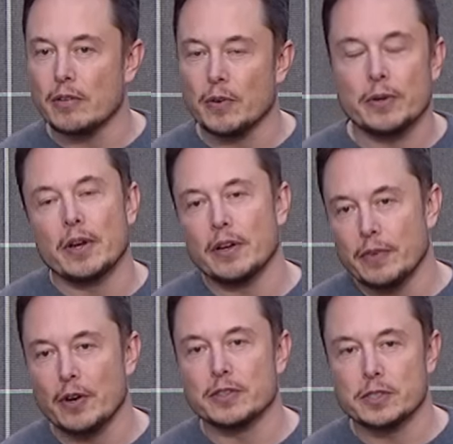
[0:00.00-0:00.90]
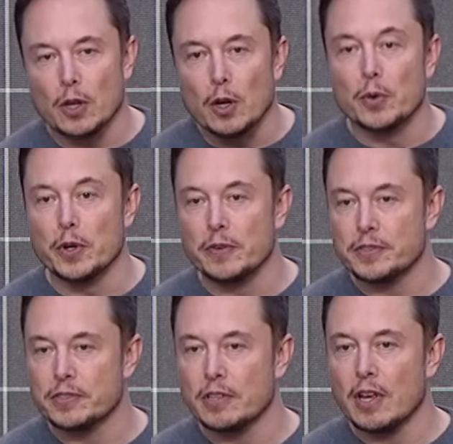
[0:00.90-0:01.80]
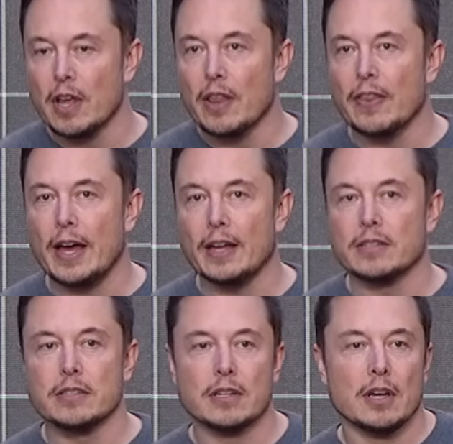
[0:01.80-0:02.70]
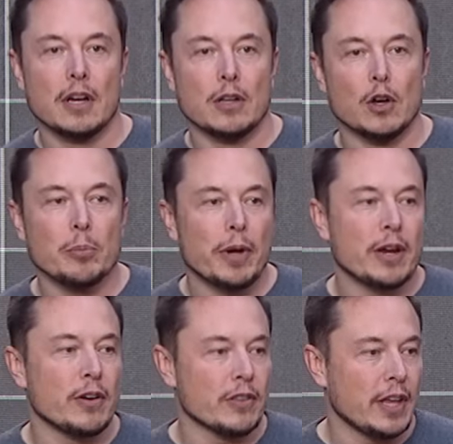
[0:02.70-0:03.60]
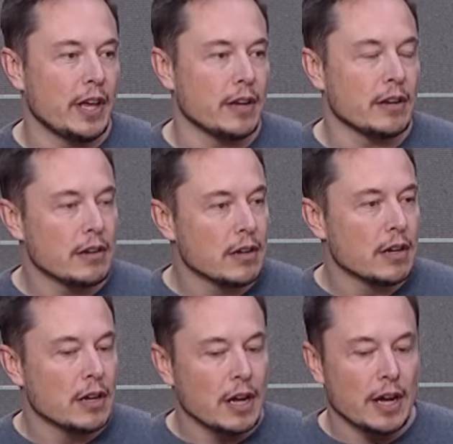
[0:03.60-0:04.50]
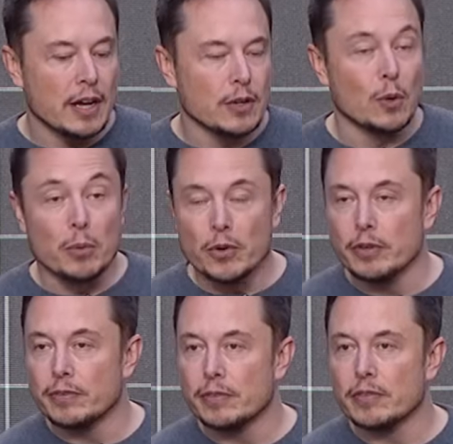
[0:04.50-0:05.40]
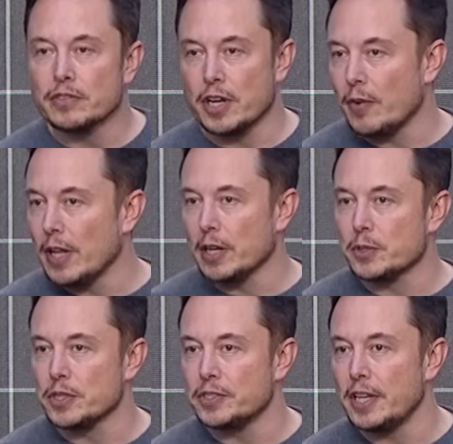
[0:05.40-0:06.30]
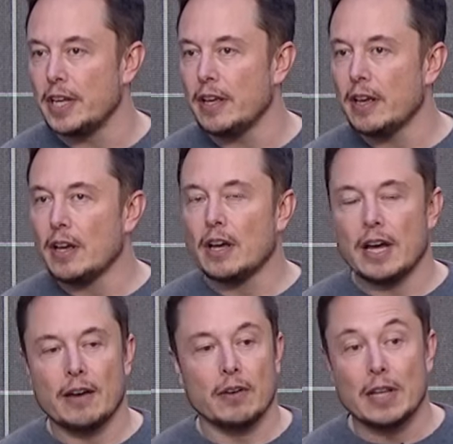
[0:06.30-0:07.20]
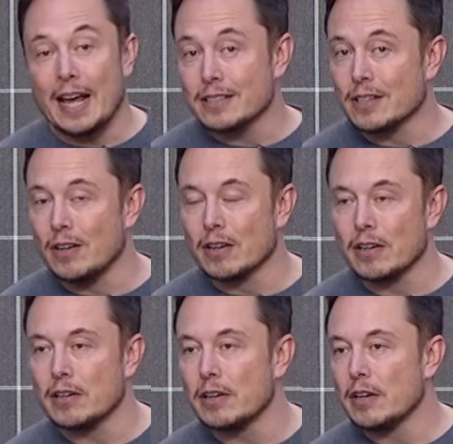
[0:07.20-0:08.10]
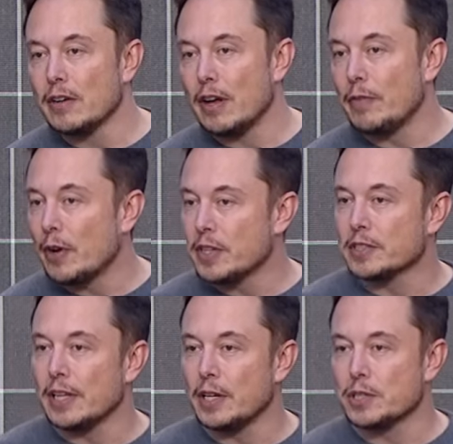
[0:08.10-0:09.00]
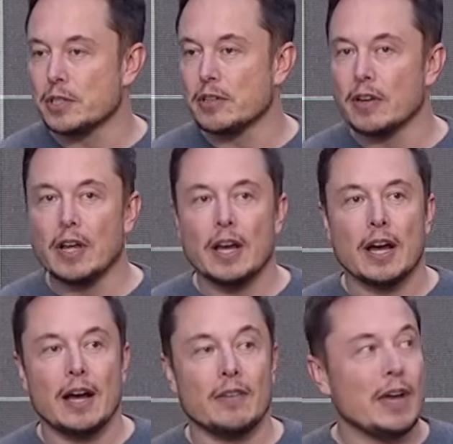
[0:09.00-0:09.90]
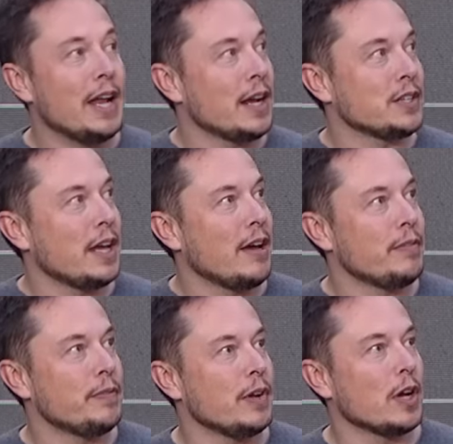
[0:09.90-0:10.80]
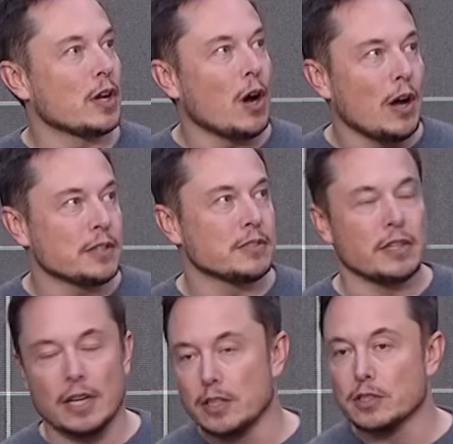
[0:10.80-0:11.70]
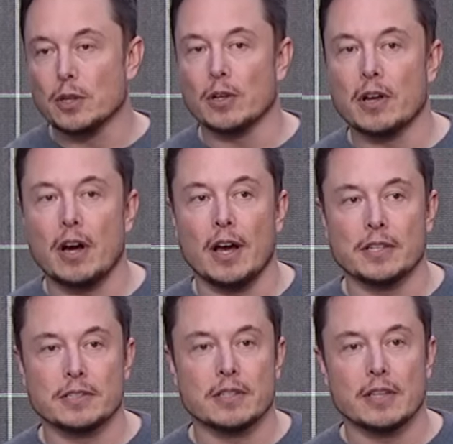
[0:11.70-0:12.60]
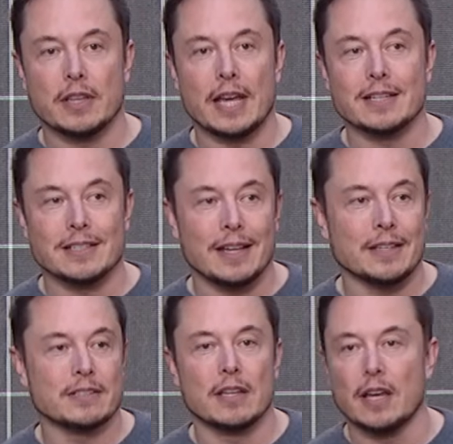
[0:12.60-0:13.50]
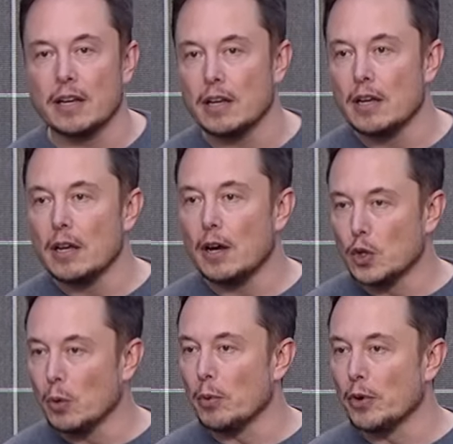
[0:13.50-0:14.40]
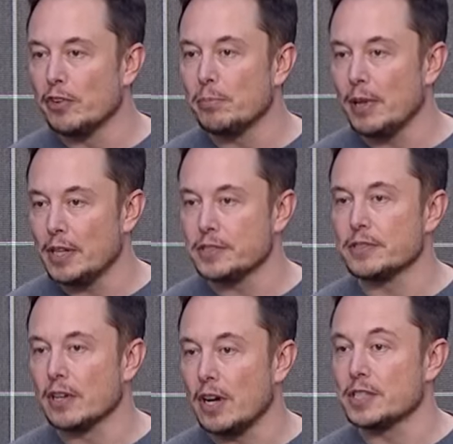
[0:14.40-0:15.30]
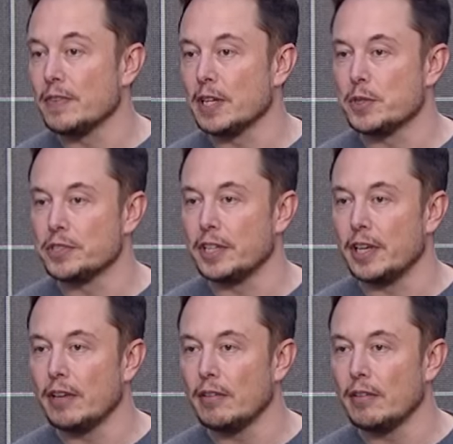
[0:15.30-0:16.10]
or you know solar roofs that look better than a normal roof, generate electricity, have, last longer, have better insulation, um, and actually have a cost, an installed cost that is less than a normal roof plus the cost of electricity.